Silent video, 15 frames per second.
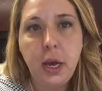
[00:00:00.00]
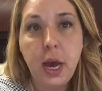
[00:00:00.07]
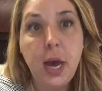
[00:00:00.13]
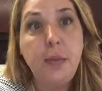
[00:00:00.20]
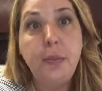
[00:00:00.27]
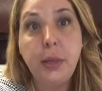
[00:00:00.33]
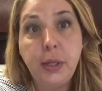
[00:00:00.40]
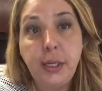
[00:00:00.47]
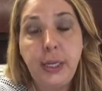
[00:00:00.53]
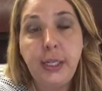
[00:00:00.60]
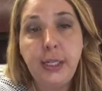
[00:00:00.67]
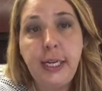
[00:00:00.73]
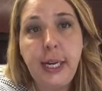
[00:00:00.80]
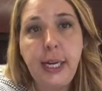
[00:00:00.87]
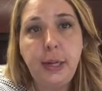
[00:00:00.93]
at building
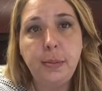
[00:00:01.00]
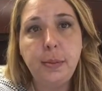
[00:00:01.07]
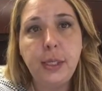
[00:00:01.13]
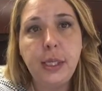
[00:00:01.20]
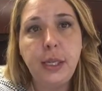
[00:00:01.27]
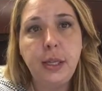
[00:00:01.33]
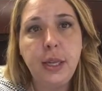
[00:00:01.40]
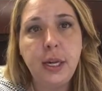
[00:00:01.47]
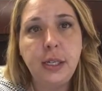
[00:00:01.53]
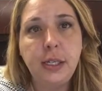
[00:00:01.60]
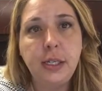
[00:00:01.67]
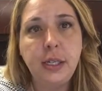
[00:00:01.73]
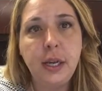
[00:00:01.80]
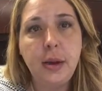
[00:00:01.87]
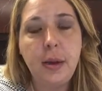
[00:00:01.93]
teams. And
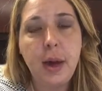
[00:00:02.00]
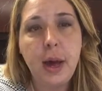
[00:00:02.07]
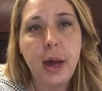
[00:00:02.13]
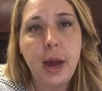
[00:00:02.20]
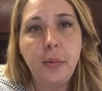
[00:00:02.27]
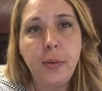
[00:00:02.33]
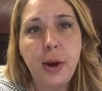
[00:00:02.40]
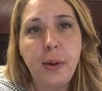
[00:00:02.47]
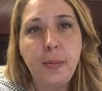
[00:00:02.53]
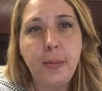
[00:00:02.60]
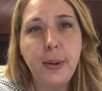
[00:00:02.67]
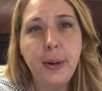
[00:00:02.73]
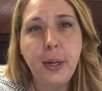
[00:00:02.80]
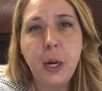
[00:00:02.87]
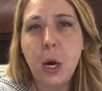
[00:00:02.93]
that's, I read a
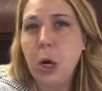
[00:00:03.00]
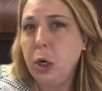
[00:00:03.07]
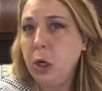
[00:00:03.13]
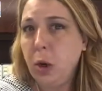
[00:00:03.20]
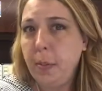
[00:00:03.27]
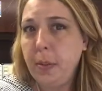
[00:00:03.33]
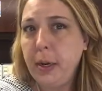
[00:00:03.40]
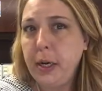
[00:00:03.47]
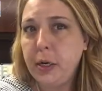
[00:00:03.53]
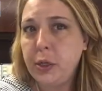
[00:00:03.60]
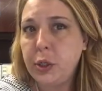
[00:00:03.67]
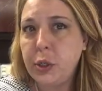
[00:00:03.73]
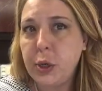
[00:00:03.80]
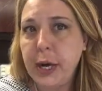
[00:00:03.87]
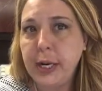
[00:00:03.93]
book called Go Put Your
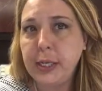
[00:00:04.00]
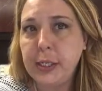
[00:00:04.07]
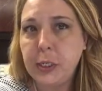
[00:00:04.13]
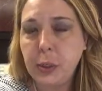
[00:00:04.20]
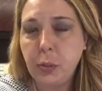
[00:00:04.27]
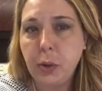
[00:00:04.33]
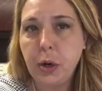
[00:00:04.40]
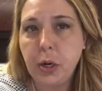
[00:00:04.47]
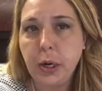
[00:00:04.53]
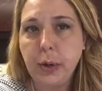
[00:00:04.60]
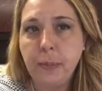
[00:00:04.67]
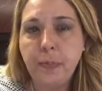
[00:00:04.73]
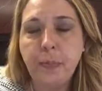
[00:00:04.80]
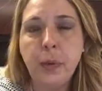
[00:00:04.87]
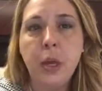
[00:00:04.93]
Strengths to Work.
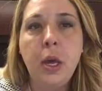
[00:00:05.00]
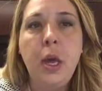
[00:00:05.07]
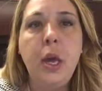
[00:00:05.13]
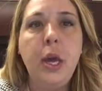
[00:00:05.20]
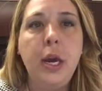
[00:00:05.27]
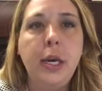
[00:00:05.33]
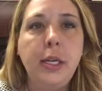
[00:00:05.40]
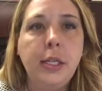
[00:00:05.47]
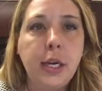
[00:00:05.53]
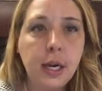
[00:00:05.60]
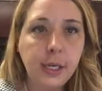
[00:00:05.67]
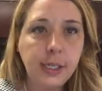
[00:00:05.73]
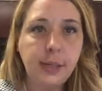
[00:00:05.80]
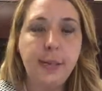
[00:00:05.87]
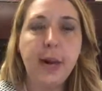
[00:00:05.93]
And it
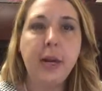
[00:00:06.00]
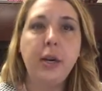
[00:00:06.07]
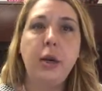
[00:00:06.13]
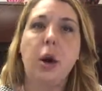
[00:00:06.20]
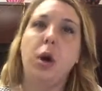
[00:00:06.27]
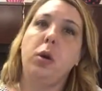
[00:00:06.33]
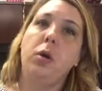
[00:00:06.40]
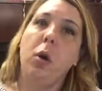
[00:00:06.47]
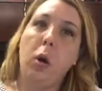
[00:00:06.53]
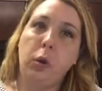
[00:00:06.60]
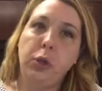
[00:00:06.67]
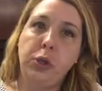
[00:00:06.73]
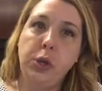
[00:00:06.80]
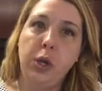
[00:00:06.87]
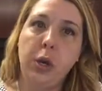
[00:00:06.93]
talks about in our
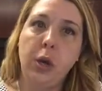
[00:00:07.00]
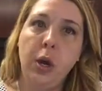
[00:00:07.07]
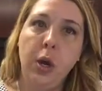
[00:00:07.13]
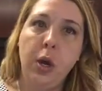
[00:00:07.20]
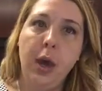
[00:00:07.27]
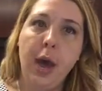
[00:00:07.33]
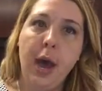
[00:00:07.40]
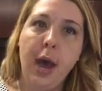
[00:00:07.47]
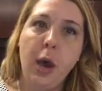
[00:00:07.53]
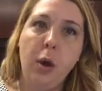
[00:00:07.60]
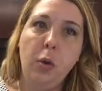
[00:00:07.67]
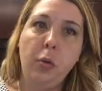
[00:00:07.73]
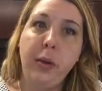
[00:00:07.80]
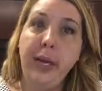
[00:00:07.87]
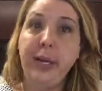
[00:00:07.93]
culture
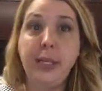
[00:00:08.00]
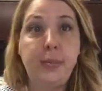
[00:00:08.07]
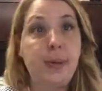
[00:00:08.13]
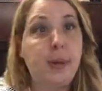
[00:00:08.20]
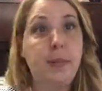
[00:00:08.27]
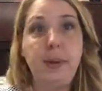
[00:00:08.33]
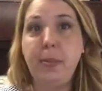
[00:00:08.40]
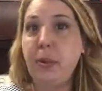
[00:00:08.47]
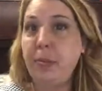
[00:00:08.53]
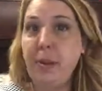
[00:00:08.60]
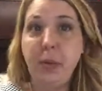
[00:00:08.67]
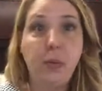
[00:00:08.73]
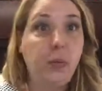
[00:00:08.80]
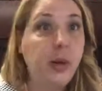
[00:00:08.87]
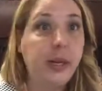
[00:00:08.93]
how we expect people to
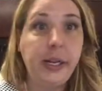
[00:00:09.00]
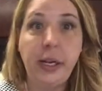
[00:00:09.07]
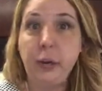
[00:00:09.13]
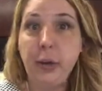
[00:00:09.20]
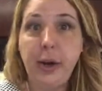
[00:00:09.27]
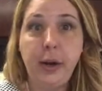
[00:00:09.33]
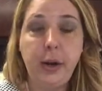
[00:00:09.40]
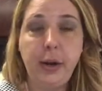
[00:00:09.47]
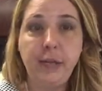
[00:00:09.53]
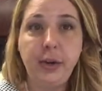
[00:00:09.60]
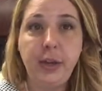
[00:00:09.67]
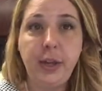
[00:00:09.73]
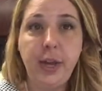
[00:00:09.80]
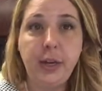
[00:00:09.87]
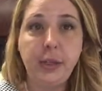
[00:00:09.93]
be really great at
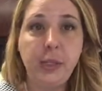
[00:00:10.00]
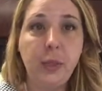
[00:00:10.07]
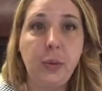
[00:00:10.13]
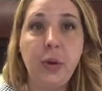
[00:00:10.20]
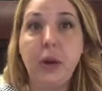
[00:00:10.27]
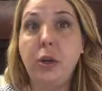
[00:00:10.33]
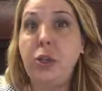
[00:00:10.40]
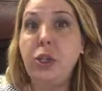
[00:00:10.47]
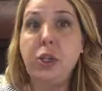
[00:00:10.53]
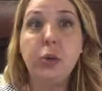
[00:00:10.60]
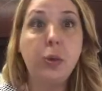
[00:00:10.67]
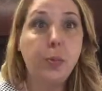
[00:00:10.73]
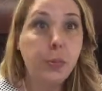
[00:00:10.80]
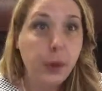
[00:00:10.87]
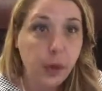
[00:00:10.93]
everything. So when our
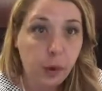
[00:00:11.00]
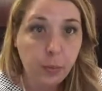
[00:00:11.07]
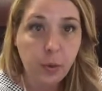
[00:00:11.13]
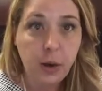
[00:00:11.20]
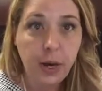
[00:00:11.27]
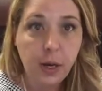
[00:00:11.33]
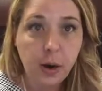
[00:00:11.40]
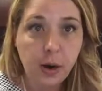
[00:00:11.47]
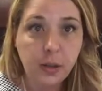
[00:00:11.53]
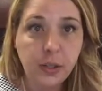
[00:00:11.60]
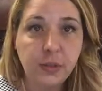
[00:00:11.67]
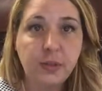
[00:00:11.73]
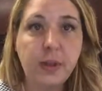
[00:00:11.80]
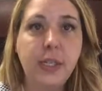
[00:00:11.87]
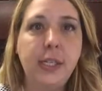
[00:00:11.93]
children bring home grade
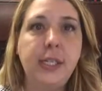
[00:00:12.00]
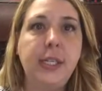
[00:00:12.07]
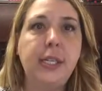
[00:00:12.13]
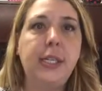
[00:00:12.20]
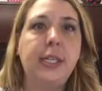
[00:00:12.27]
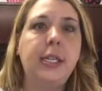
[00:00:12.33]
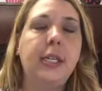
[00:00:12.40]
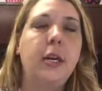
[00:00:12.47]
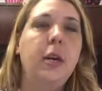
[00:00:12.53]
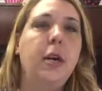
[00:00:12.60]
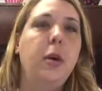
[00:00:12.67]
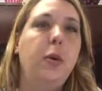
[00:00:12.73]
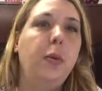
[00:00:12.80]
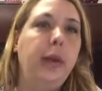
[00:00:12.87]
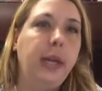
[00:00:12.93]
cards, for instance,
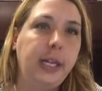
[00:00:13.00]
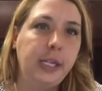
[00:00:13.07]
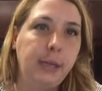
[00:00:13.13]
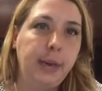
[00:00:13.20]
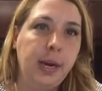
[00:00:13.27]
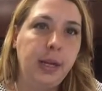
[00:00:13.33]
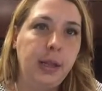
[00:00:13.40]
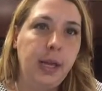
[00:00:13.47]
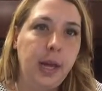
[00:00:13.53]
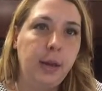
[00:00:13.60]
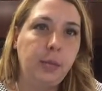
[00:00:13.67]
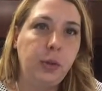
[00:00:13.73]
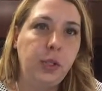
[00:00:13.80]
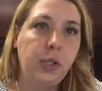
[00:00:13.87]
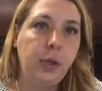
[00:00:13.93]
we expect
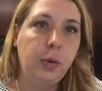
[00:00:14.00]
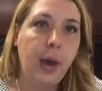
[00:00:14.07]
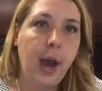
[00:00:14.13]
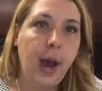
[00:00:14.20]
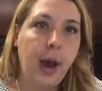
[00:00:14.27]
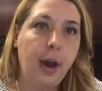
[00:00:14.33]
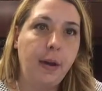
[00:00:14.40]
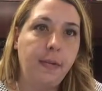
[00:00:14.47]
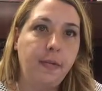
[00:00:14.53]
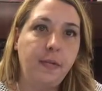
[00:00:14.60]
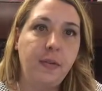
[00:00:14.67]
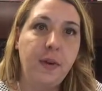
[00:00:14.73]
them to have